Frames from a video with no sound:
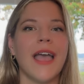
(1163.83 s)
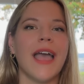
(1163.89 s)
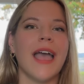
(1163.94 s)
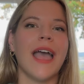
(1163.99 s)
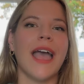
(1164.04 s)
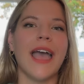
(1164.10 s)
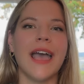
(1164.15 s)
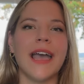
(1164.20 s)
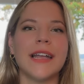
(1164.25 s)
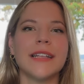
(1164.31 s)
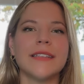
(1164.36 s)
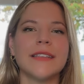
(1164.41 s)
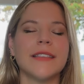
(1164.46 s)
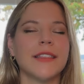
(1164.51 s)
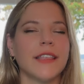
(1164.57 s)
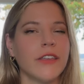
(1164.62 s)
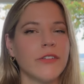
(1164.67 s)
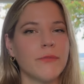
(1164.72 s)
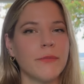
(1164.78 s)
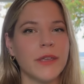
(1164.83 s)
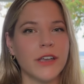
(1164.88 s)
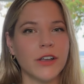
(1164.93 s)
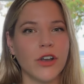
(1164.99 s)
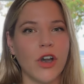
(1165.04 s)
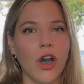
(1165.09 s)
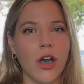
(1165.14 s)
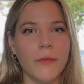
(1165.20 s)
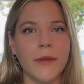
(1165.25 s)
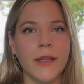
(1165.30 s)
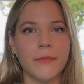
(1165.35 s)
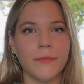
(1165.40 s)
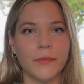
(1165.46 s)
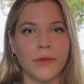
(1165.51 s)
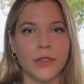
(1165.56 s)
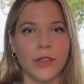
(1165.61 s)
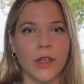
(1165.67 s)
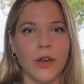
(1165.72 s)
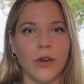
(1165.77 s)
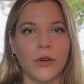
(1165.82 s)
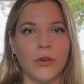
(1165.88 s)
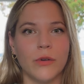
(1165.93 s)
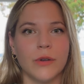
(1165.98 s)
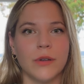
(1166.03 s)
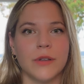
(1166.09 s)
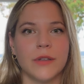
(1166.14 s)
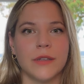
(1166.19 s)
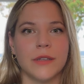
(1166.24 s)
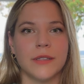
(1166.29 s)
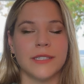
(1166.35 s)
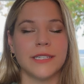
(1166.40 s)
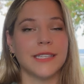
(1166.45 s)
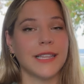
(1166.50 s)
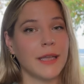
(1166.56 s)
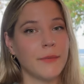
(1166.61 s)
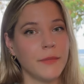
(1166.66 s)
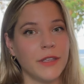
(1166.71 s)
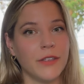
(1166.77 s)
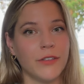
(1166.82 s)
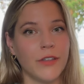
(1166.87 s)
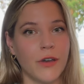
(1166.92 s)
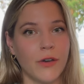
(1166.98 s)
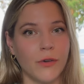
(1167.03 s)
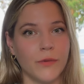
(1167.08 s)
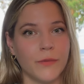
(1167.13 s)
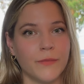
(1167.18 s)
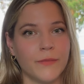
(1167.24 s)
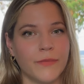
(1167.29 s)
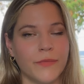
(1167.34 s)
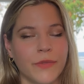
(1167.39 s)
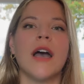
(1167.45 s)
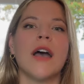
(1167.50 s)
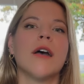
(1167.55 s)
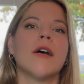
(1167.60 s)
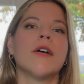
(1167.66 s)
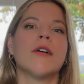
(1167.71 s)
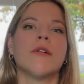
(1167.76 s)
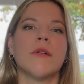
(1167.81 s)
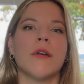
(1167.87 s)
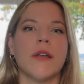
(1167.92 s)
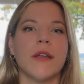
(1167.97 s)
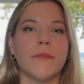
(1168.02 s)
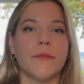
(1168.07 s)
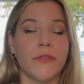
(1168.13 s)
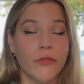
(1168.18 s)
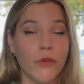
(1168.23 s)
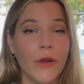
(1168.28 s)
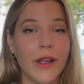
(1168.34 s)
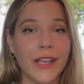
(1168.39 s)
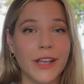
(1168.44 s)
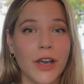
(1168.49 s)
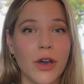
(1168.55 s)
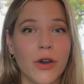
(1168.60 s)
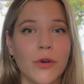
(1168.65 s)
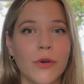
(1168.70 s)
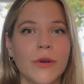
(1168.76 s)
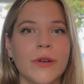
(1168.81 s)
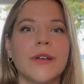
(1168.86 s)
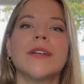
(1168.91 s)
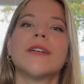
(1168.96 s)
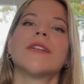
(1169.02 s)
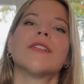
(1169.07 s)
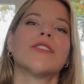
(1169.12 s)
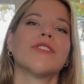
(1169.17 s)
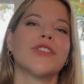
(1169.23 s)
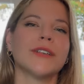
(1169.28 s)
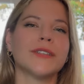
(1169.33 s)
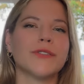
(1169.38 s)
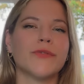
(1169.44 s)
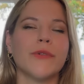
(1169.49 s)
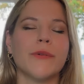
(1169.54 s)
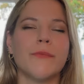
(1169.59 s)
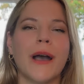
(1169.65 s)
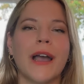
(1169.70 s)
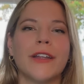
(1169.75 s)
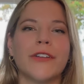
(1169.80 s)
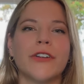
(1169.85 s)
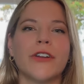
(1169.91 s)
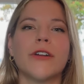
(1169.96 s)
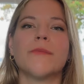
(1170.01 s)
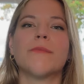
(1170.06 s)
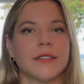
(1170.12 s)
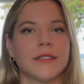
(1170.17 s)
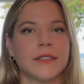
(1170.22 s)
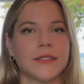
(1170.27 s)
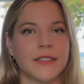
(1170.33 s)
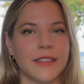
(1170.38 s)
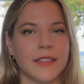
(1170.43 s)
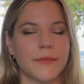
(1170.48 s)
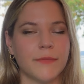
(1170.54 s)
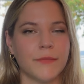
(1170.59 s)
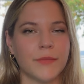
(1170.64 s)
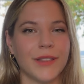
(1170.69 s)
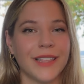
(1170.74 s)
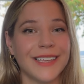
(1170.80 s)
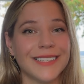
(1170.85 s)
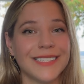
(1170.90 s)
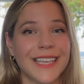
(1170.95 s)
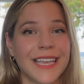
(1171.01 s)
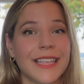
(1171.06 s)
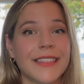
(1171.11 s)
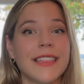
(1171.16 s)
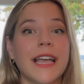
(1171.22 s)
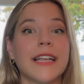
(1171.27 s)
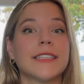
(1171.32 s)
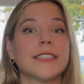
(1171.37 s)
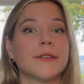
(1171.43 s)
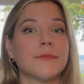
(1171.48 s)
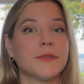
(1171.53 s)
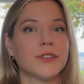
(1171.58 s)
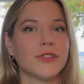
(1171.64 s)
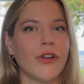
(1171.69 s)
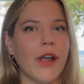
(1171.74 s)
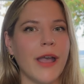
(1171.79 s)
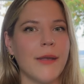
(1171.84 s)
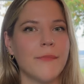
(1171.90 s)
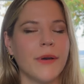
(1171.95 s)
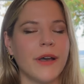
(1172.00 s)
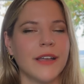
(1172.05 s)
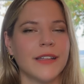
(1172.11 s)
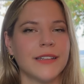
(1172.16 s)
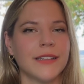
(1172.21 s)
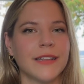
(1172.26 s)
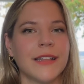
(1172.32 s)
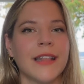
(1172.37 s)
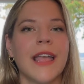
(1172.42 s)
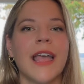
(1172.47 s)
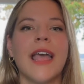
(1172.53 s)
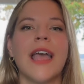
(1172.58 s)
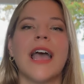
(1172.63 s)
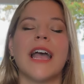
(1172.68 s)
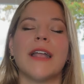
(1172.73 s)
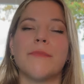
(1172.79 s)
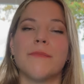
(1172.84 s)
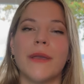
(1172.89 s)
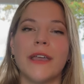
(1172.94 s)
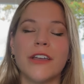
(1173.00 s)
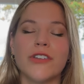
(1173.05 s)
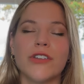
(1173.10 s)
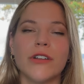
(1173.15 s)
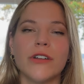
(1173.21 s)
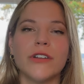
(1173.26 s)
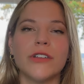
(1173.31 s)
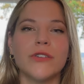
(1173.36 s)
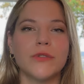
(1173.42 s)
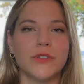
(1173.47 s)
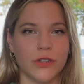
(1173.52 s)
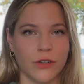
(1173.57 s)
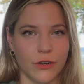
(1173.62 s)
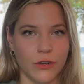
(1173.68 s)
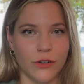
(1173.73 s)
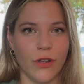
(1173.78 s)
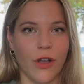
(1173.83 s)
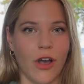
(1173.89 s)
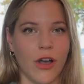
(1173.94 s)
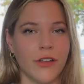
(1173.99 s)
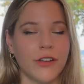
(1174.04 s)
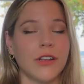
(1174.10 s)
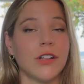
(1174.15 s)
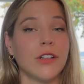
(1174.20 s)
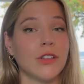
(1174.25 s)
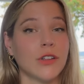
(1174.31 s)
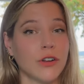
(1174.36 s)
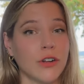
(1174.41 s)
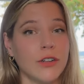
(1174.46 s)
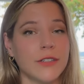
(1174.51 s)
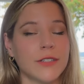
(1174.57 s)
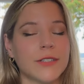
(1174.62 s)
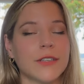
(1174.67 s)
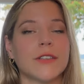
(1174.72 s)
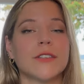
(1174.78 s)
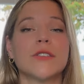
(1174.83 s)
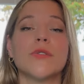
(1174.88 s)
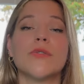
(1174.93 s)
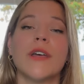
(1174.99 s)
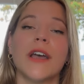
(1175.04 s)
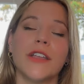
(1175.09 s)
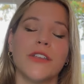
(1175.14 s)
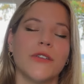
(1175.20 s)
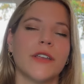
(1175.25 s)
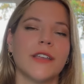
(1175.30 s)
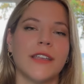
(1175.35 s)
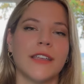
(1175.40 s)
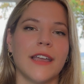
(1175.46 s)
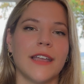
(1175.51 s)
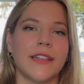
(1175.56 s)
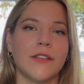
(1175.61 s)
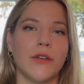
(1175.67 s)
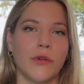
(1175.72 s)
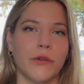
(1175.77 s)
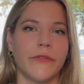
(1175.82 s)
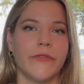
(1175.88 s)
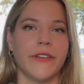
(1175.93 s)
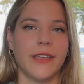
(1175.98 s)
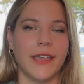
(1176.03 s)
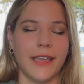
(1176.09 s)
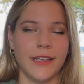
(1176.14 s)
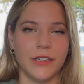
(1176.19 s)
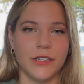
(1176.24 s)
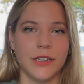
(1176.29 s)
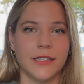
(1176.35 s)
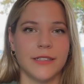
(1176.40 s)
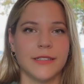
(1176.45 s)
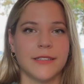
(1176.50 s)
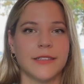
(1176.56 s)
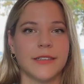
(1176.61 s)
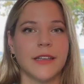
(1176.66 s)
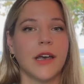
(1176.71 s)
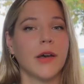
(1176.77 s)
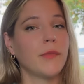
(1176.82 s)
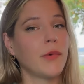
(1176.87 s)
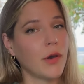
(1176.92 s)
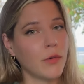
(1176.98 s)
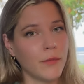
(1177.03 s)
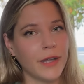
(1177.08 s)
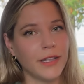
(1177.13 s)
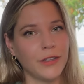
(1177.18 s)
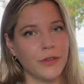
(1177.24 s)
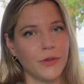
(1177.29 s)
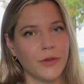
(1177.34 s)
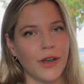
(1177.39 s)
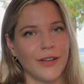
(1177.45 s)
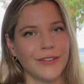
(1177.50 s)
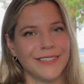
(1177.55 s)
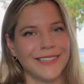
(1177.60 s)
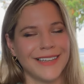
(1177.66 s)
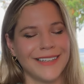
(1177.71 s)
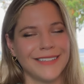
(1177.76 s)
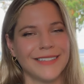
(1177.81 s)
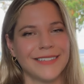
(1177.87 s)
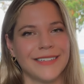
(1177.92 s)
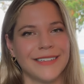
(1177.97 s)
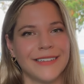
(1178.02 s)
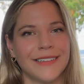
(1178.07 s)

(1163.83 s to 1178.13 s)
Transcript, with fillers: and leave me a comment below to let me know. Before I go, just a reminder, please hit that subscribe button and make sure you turn on alerts so that you can get notifications about my new content.